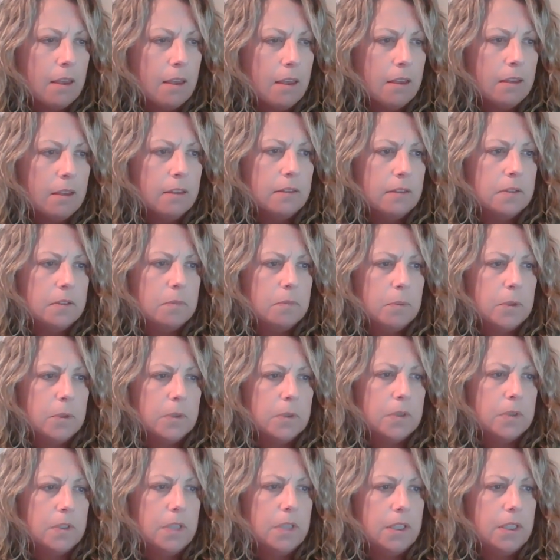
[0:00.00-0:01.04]
This
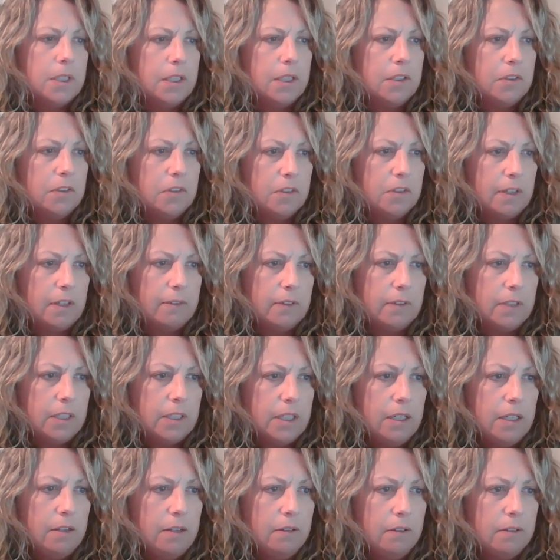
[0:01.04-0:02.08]
person is
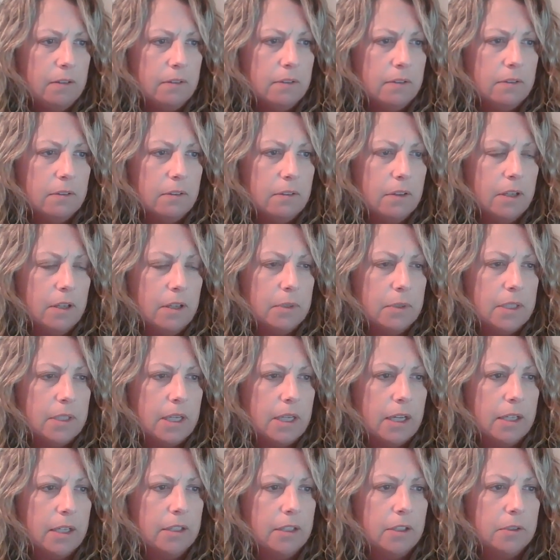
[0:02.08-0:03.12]
70. They were
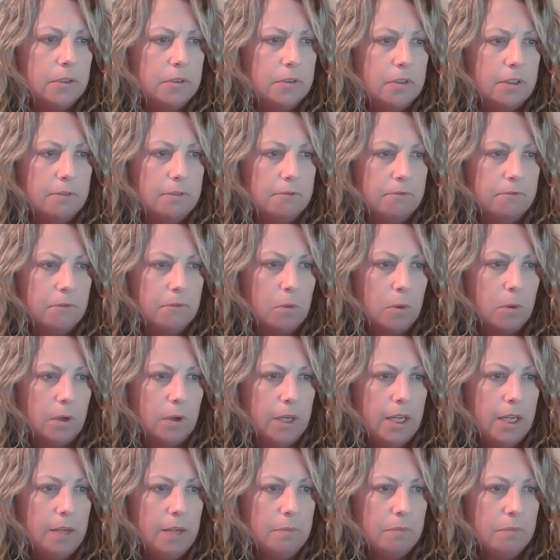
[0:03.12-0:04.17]
diagnosed at
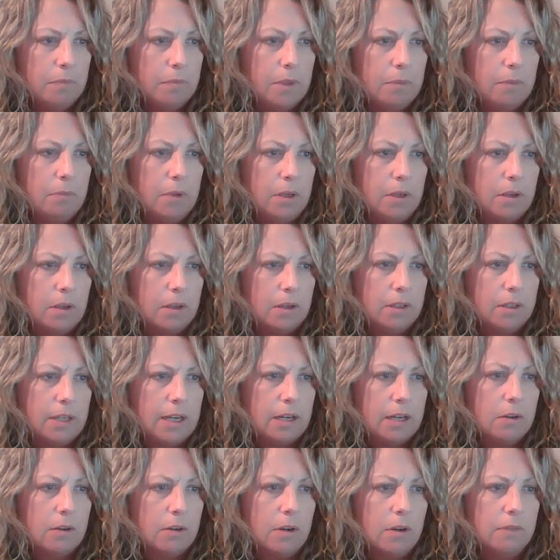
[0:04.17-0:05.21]
40 and beyond.
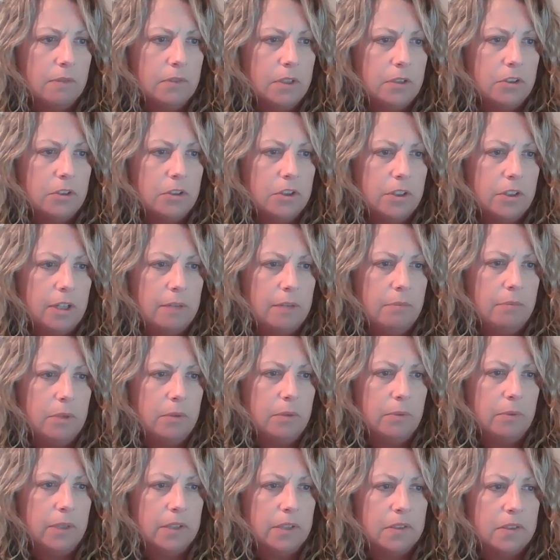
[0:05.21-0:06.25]
How often should I be
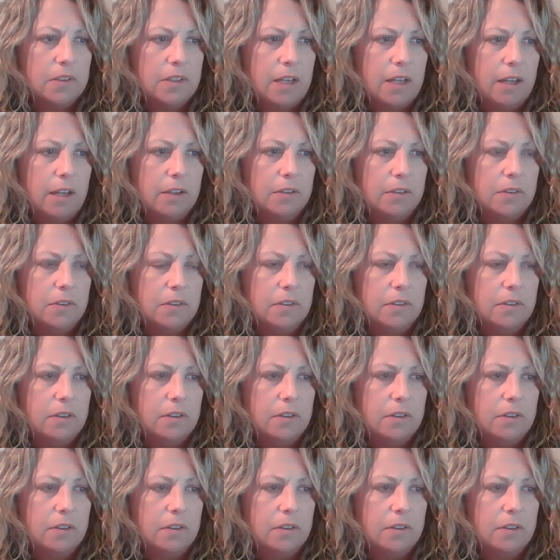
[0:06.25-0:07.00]
reassessed?